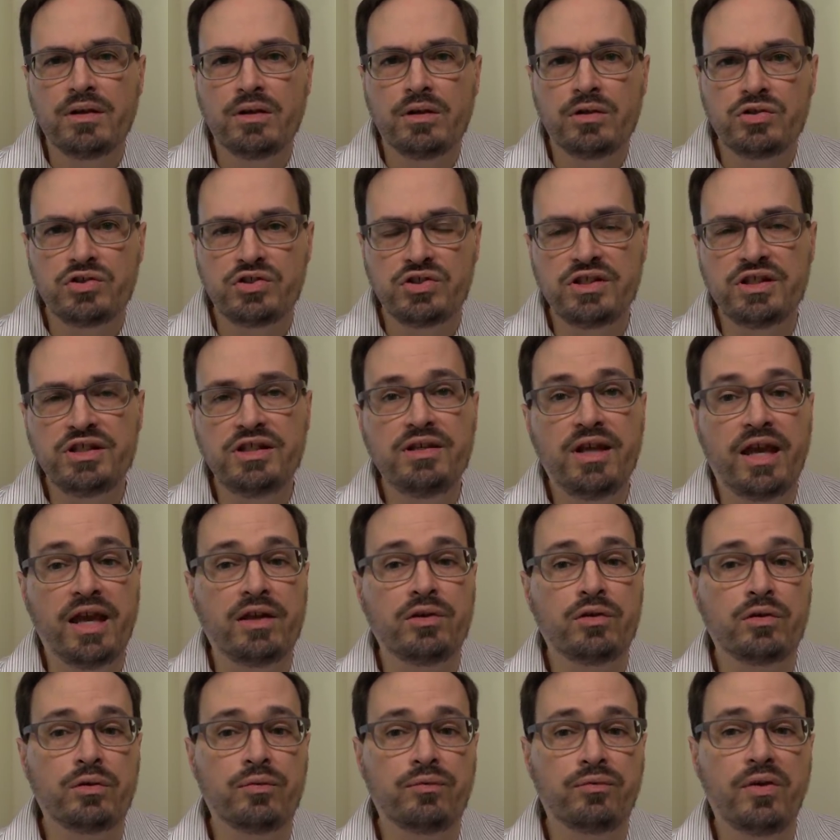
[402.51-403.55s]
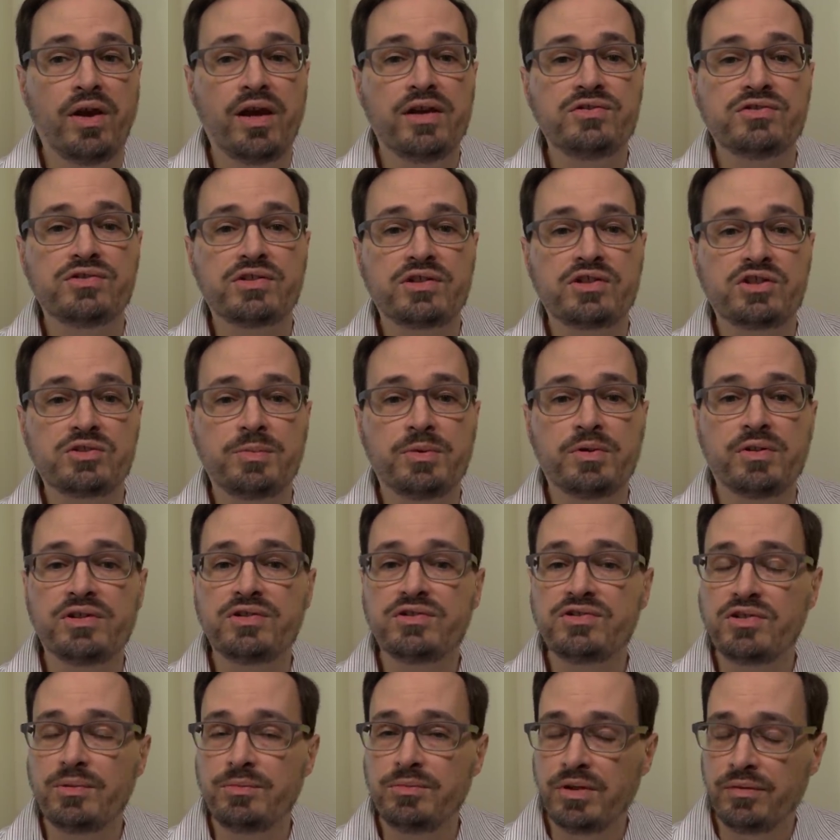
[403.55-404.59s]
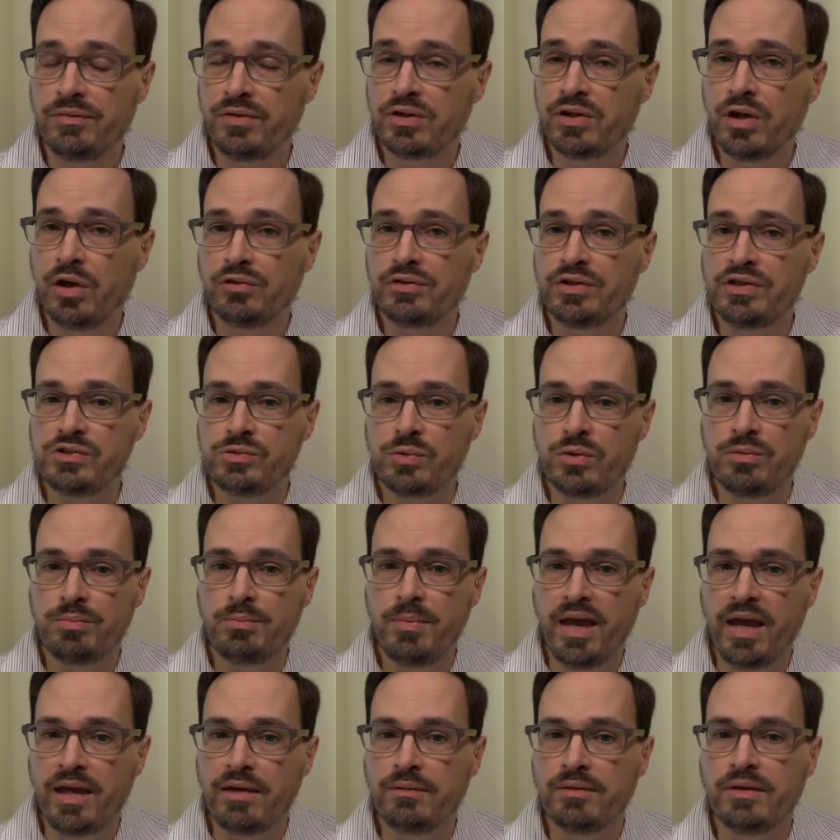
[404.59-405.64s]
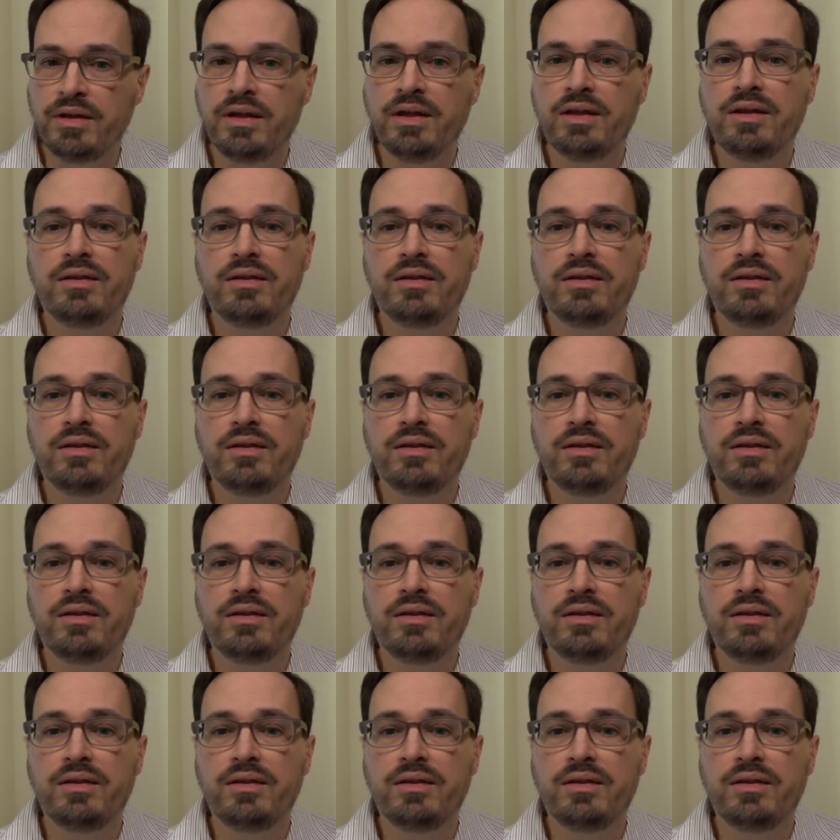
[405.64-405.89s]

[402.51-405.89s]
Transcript: She and her friends experience some difficulties with men,